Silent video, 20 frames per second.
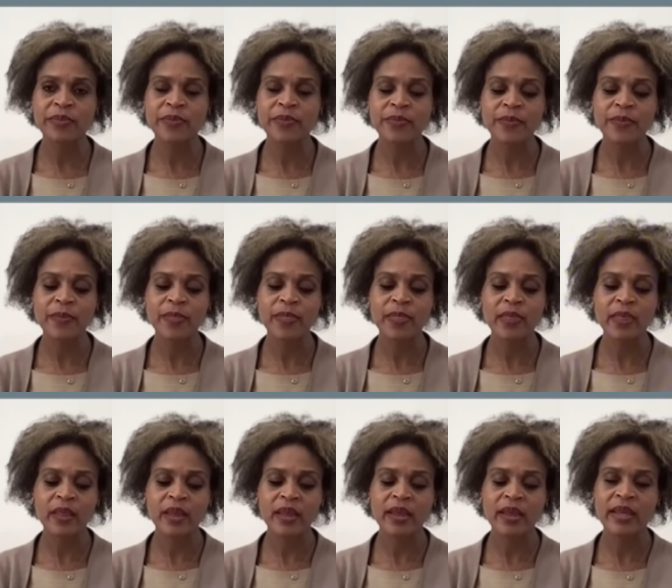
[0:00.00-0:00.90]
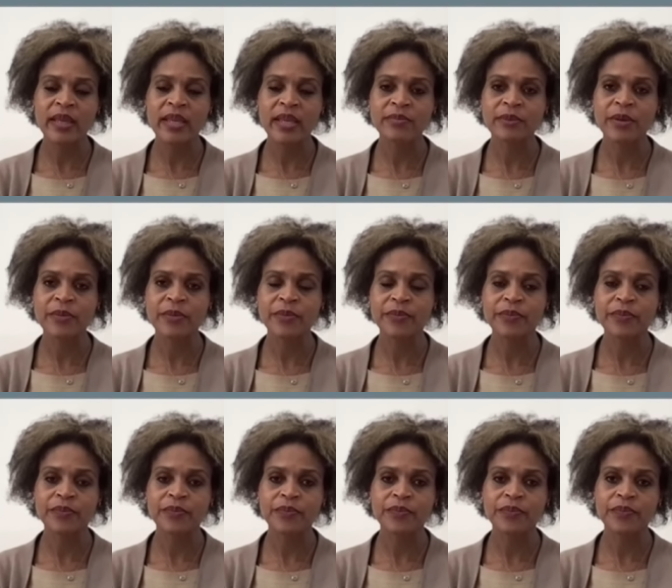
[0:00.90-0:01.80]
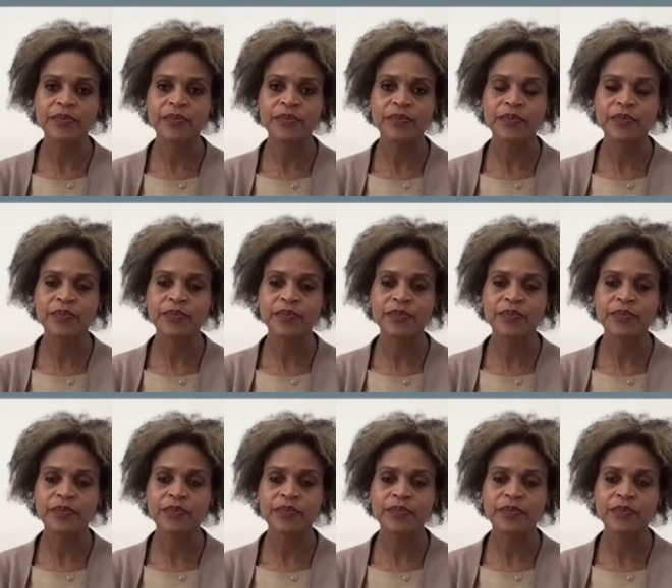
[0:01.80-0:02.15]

You, you, you're talking yes, about the ANC.